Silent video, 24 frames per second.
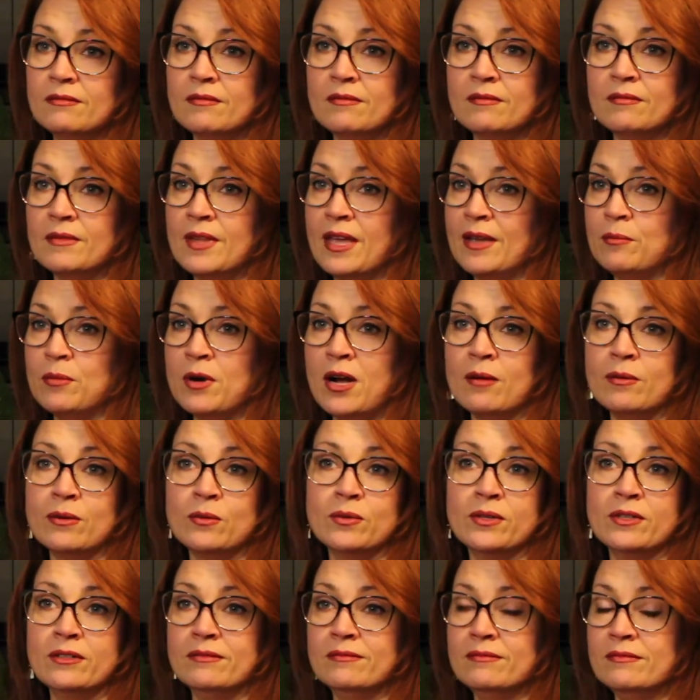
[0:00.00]
they probably
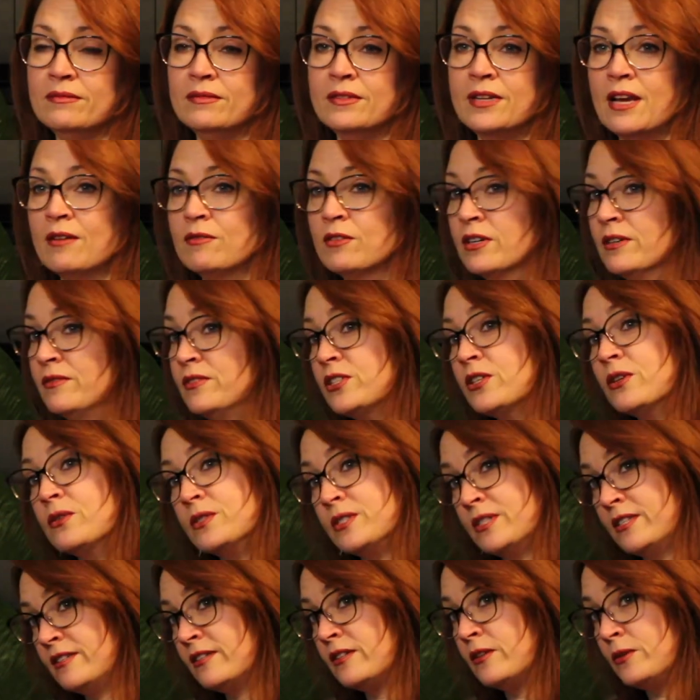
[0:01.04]
would never have
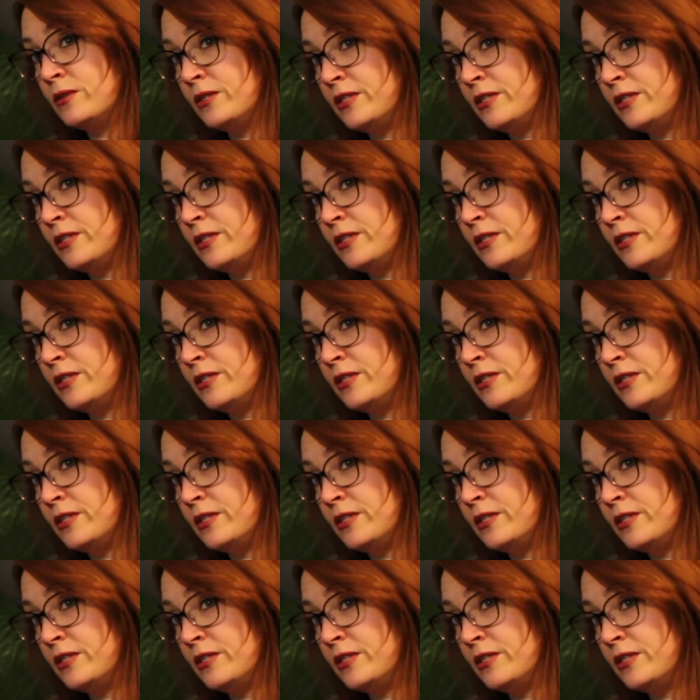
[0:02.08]
chosen to go